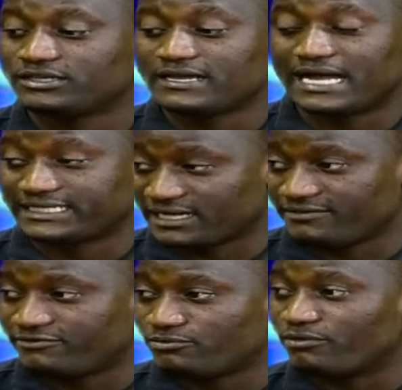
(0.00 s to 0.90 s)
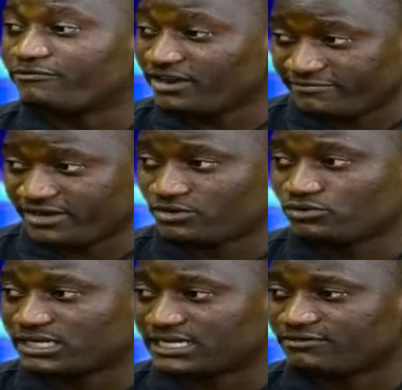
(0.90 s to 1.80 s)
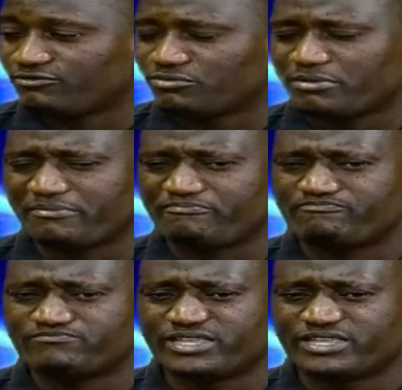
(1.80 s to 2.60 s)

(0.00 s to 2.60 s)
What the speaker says: attacking football, very, very good attacking football.